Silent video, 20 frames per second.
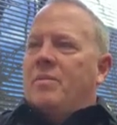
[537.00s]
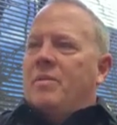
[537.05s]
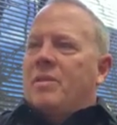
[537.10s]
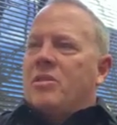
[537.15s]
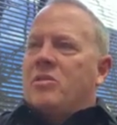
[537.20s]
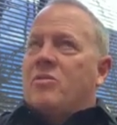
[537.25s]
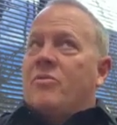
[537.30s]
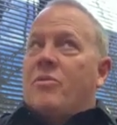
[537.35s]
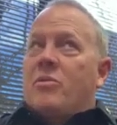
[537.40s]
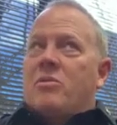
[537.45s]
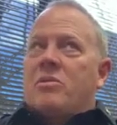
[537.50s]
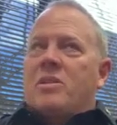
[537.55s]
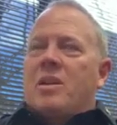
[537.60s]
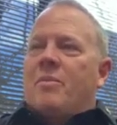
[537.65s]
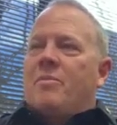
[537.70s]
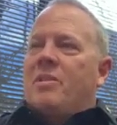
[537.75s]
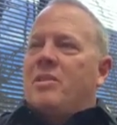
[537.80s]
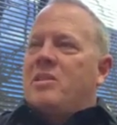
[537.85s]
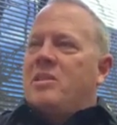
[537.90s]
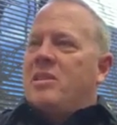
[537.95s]
It's the first
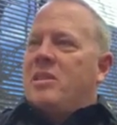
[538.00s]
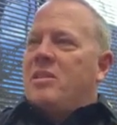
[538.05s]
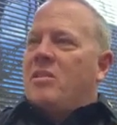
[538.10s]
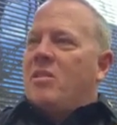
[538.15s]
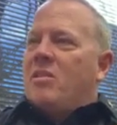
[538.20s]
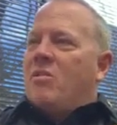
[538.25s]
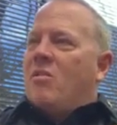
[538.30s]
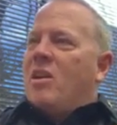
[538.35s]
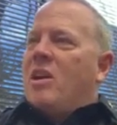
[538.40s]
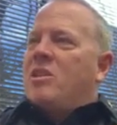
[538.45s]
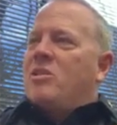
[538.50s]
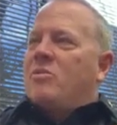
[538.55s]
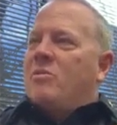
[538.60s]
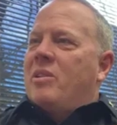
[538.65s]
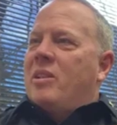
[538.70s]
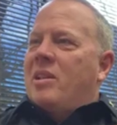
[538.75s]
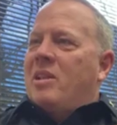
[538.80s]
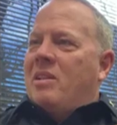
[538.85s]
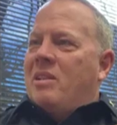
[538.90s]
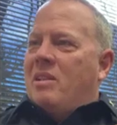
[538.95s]
time they yes. see their
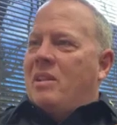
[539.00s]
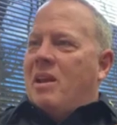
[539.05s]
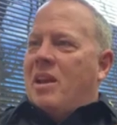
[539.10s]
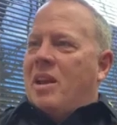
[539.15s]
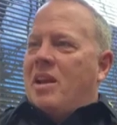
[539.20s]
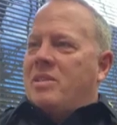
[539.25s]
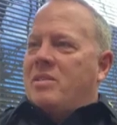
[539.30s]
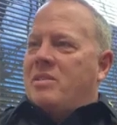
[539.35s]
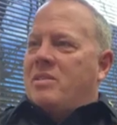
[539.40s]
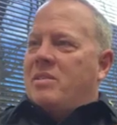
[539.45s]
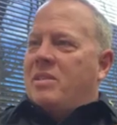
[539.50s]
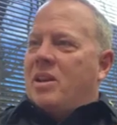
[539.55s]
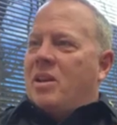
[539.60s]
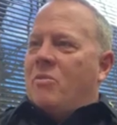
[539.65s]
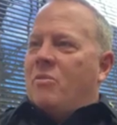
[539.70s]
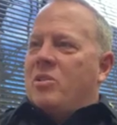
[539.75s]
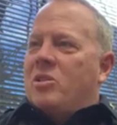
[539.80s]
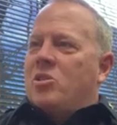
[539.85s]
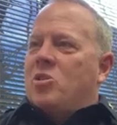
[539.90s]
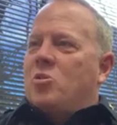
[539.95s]
graduating class,
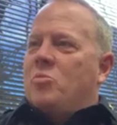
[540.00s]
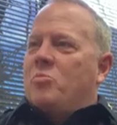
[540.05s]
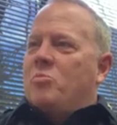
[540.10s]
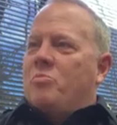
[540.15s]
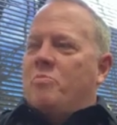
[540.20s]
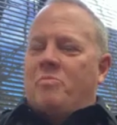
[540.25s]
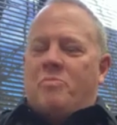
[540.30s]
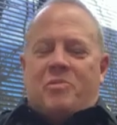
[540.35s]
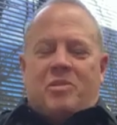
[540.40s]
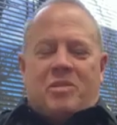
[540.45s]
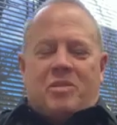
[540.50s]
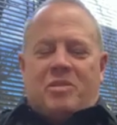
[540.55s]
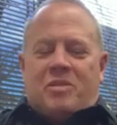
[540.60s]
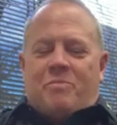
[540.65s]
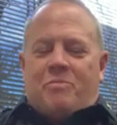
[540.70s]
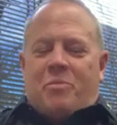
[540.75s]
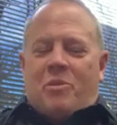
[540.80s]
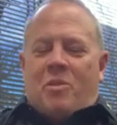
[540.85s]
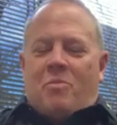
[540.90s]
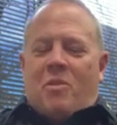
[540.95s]
and we yeah.
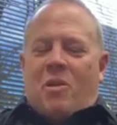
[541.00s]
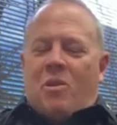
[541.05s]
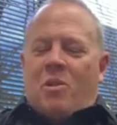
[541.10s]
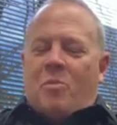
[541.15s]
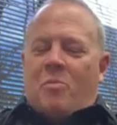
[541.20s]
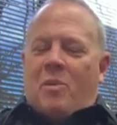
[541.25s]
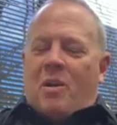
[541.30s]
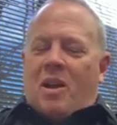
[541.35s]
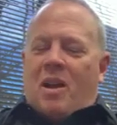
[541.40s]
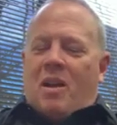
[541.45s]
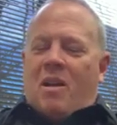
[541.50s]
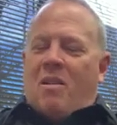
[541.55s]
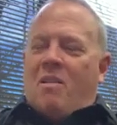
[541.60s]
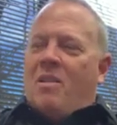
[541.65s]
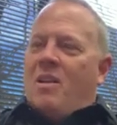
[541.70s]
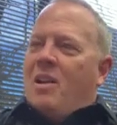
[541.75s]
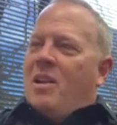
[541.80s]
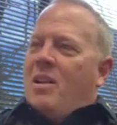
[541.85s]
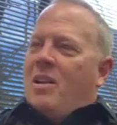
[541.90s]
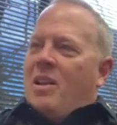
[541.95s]
just put them all in a
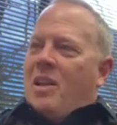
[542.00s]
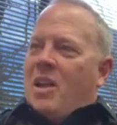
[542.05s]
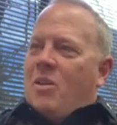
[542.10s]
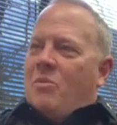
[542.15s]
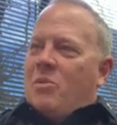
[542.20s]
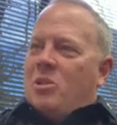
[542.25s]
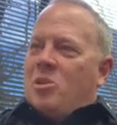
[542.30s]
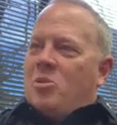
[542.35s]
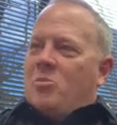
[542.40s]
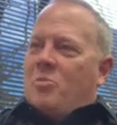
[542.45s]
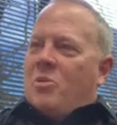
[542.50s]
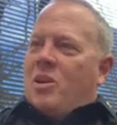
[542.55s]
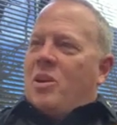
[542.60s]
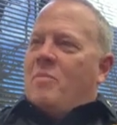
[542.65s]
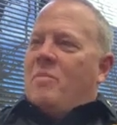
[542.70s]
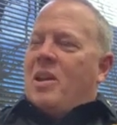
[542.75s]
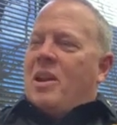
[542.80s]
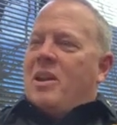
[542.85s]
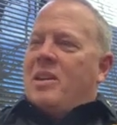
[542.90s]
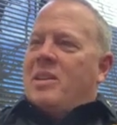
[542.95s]
pile, and we spread
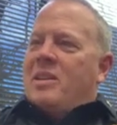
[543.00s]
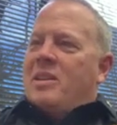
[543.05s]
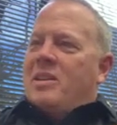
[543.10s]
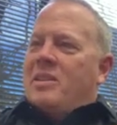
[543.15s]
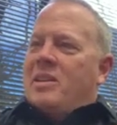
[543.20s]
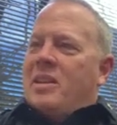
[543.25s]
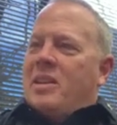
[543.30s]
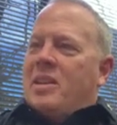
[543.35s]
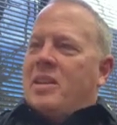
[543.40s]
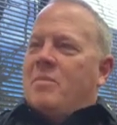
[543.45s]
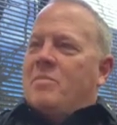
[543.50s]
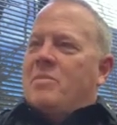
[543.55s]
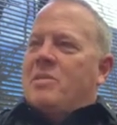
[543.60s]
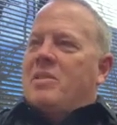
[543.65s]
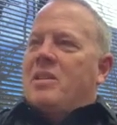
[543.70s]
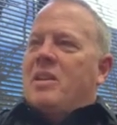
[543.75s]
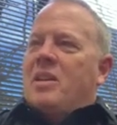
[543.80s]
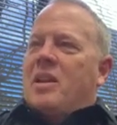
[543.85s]
them out into teams,